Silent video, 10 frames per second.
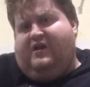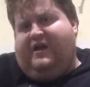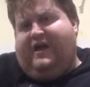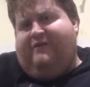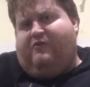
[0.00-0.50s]

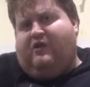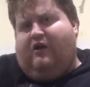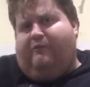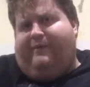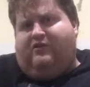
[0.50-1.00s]
And what
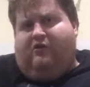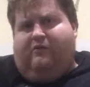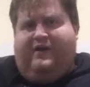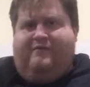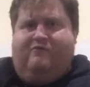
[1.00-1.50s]
I'll be
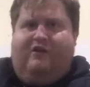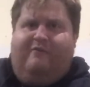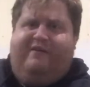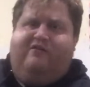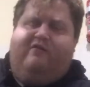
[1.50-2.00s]
doing
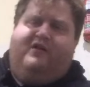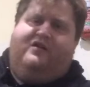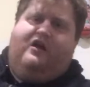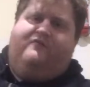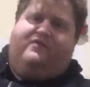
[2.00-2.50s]

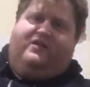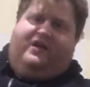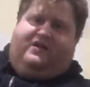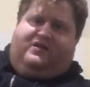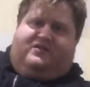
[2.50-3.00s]
over the
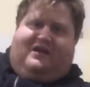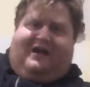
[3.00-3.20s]
next